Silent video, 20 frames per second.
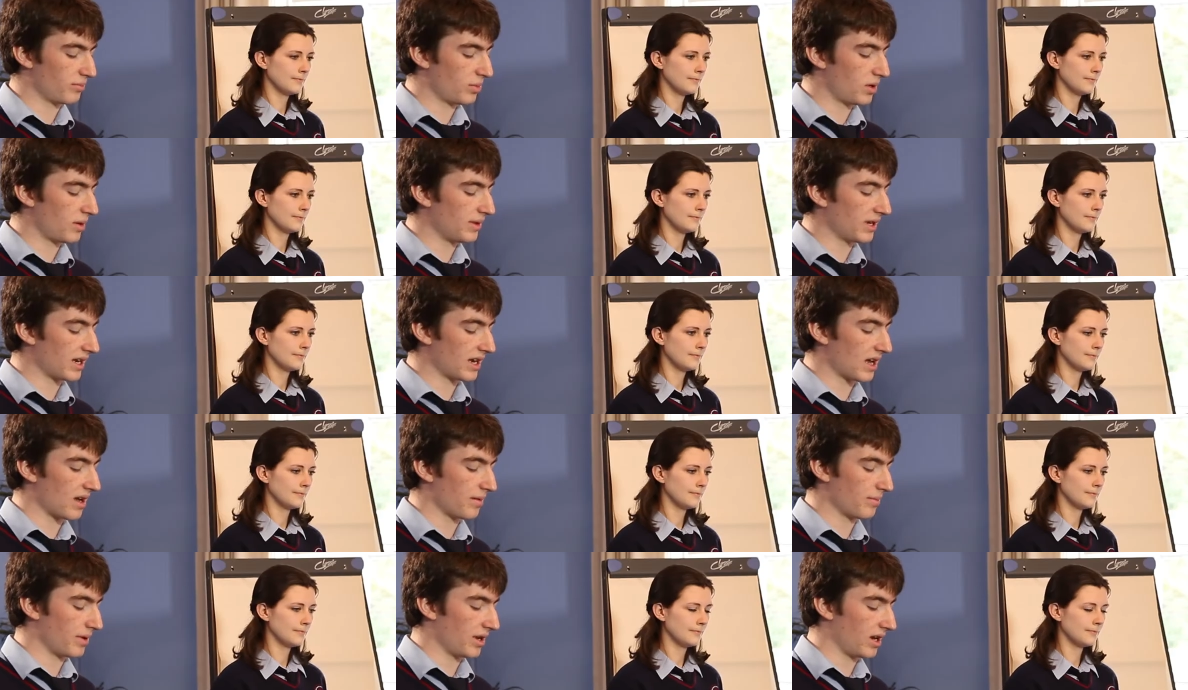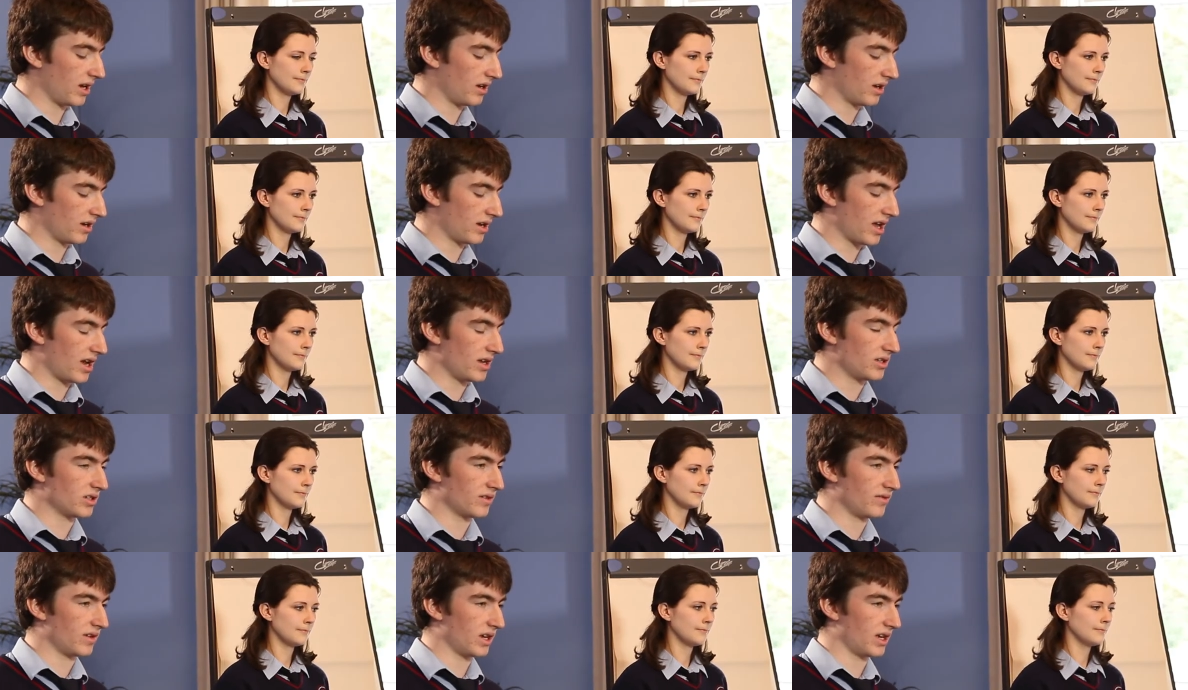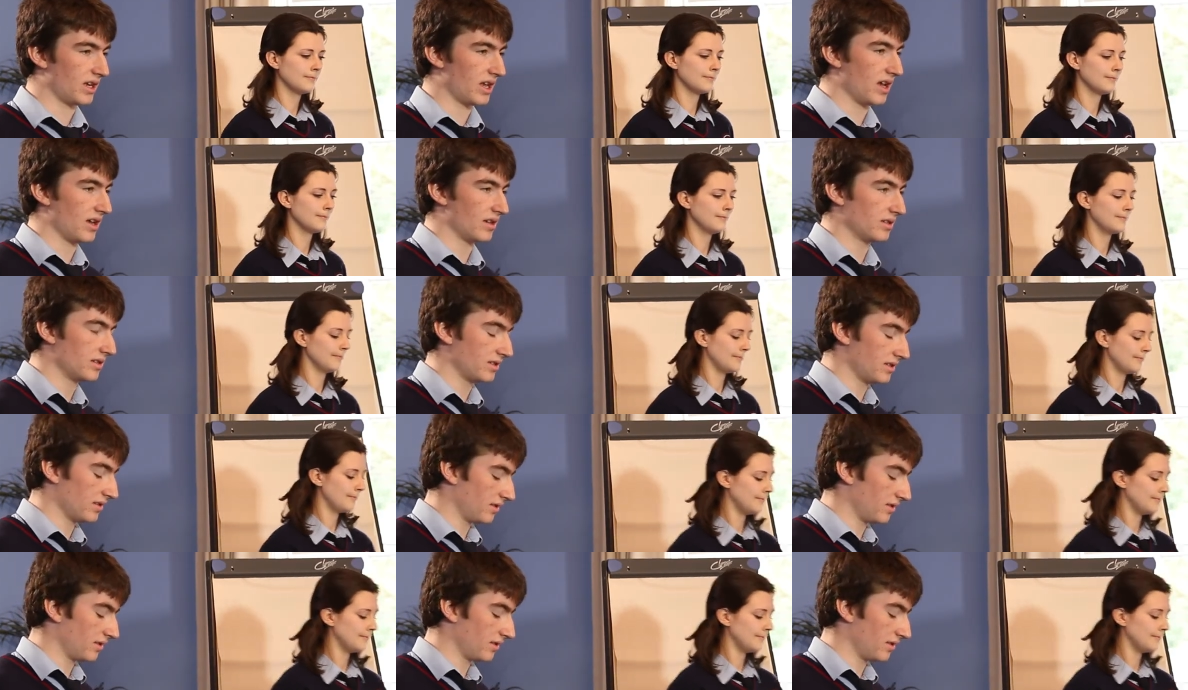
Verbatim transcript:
Speaker 1: public campaign on HIV and AIDS.